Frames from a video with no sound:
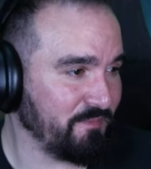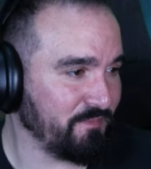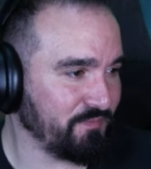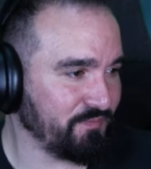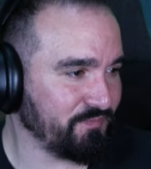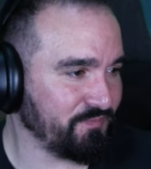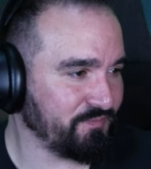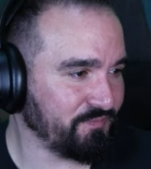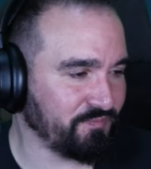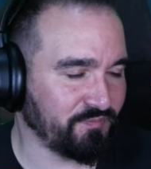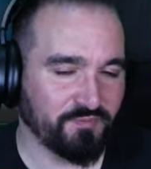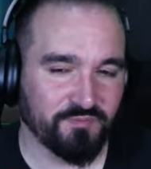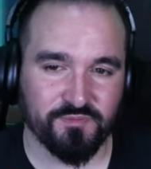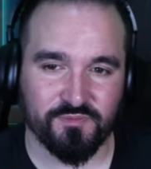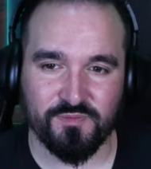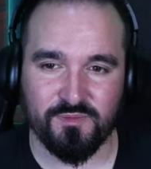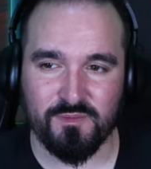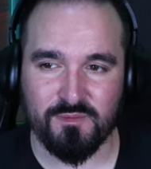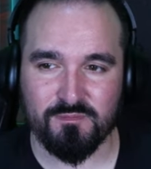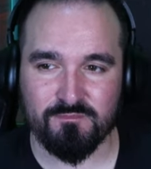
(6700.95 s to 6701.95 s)

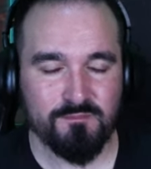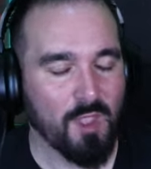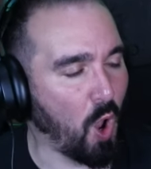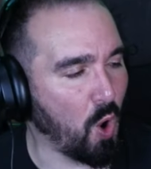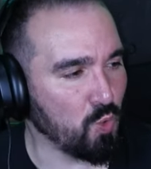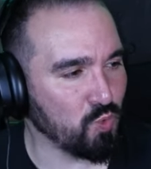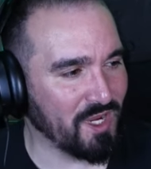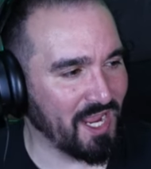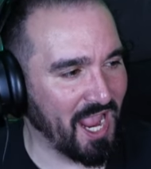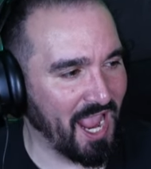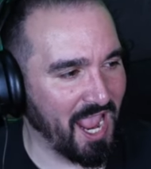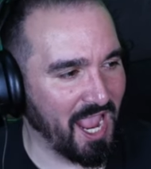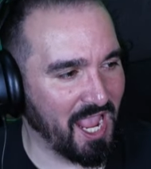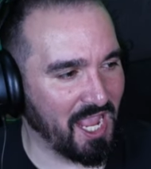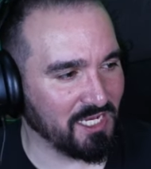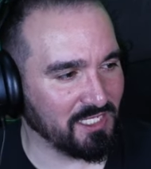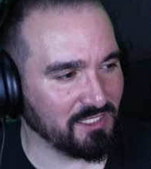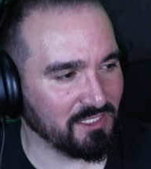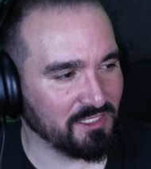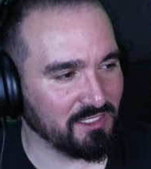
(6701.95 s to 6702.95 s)
Spoken!
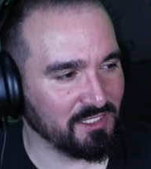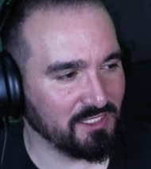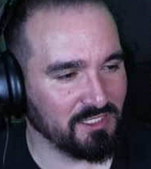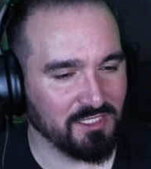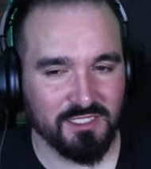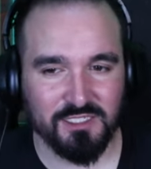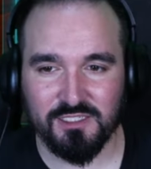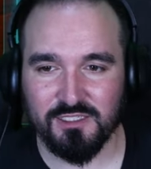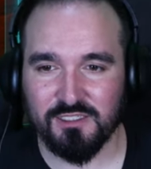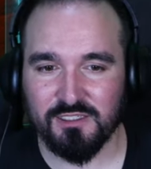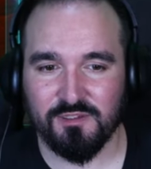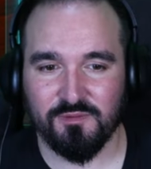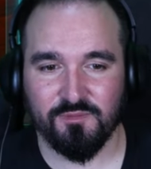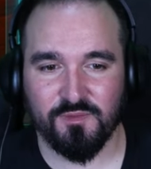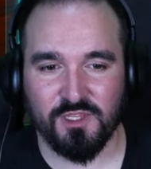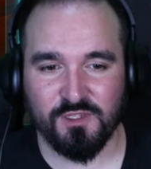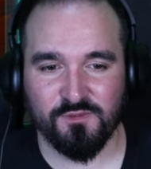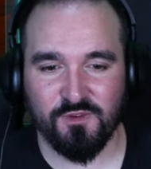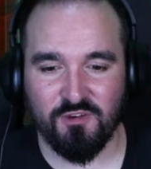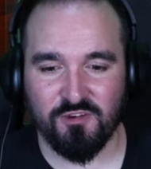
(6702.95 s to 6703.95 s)

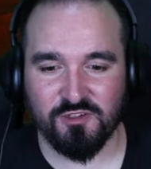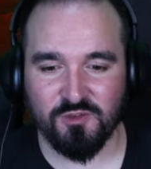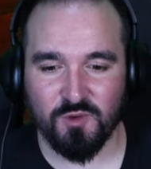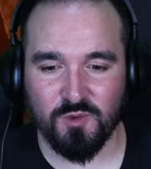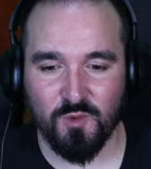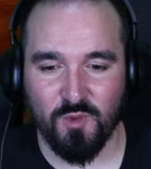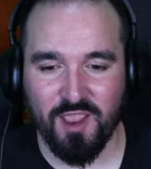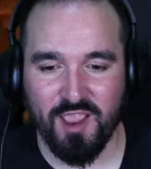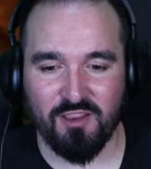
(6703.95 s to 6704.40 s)
As far as we're aware.